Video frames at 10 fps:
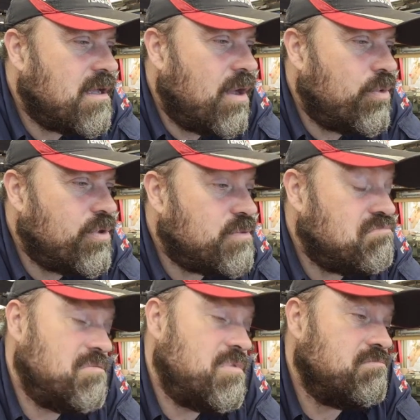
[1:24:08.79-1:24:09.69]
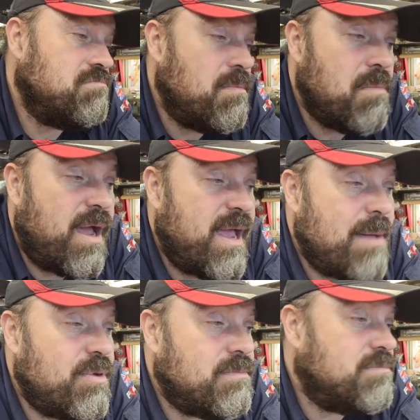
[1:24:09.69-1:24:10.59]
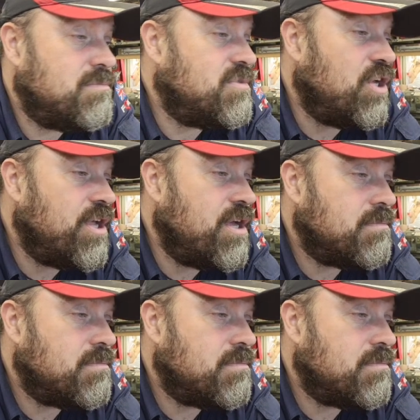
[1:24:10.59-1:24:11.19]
which might happen, don't know.